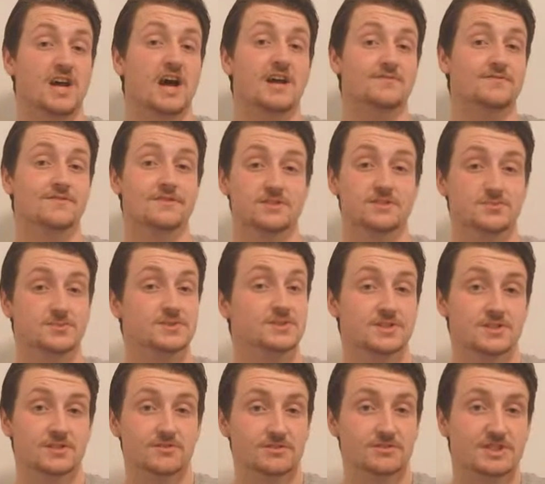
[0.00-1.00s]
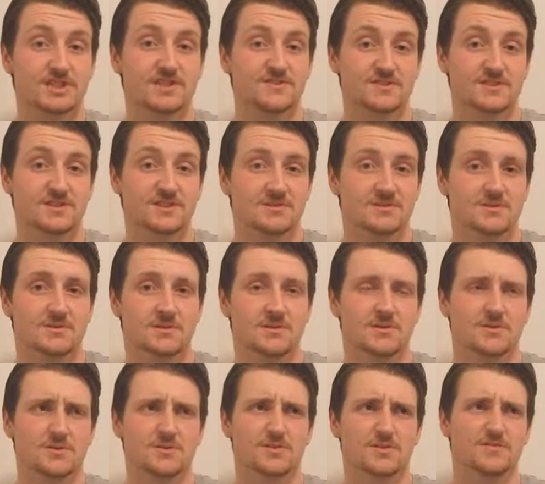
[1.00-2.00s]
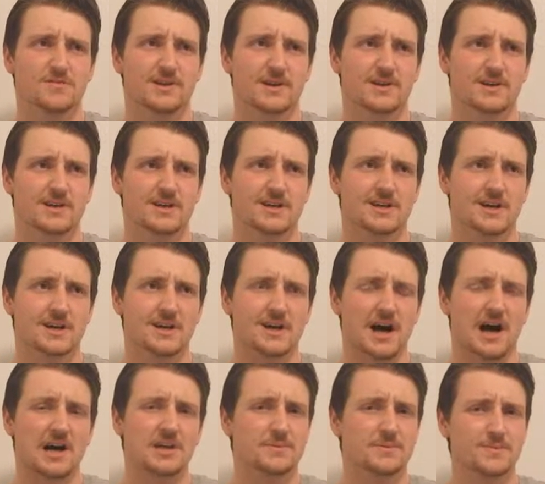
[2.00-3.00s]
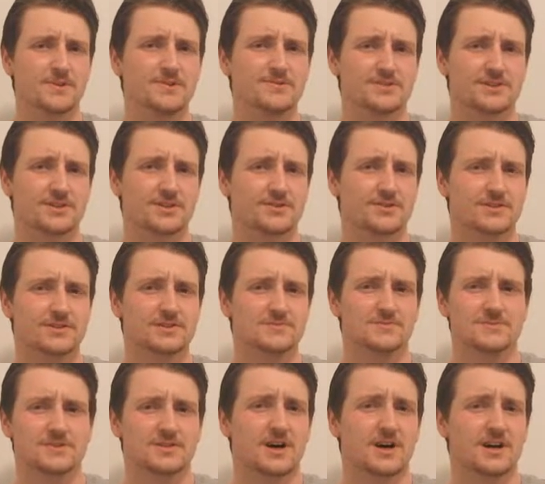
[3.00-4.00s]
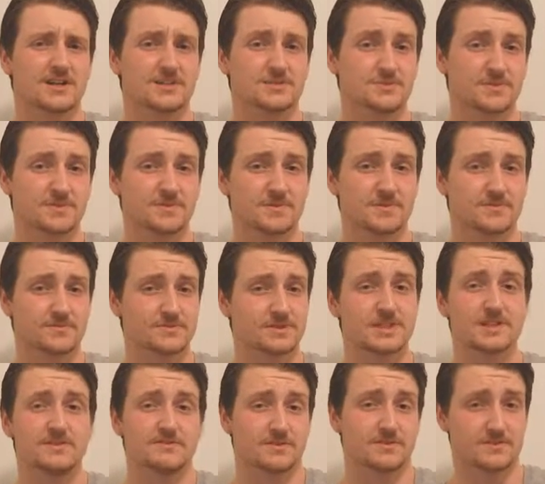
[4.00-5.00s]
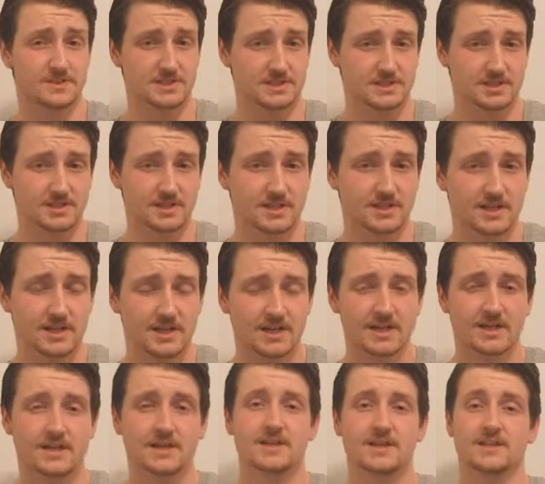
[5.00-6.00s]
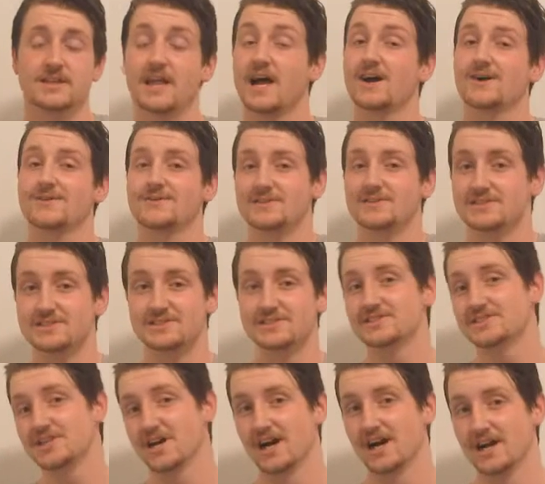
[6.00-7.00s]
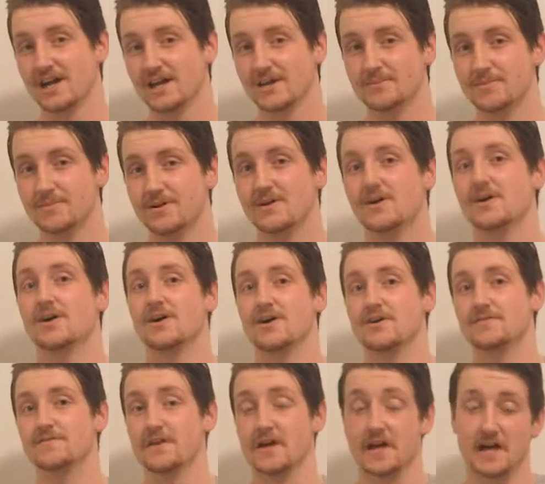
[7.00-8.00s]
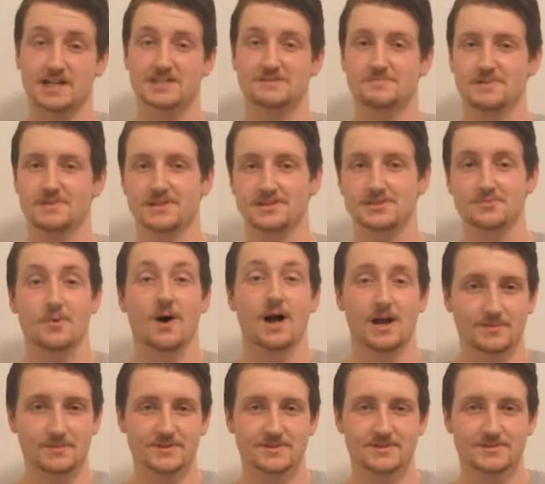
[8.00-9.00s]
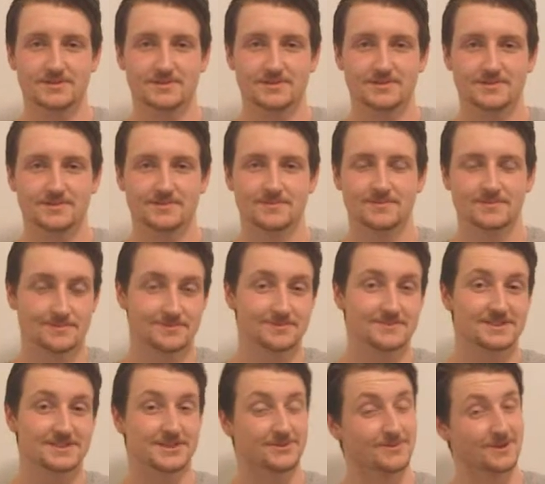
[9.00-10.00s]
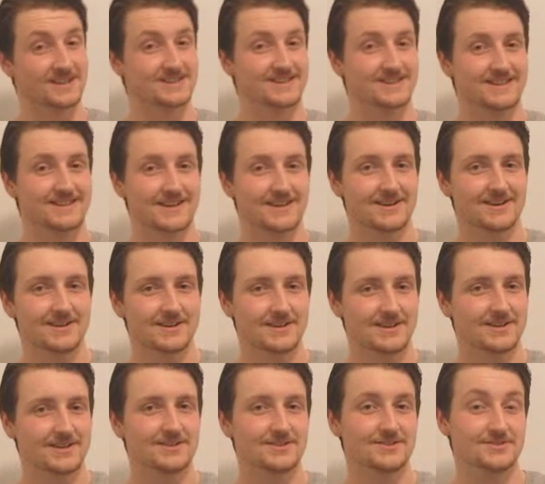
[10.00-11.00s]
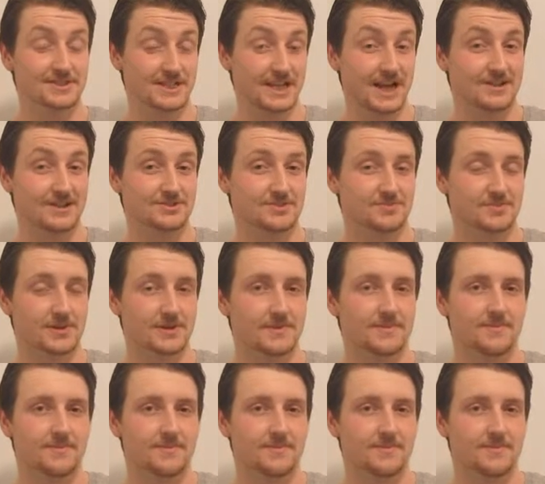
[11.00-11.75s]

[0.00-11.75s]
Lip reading: adverts we see on TV or the very unamusing Christmas cards we've been receiving recently, now is the time of X plus Y-mas. See what I did there? Using algebra.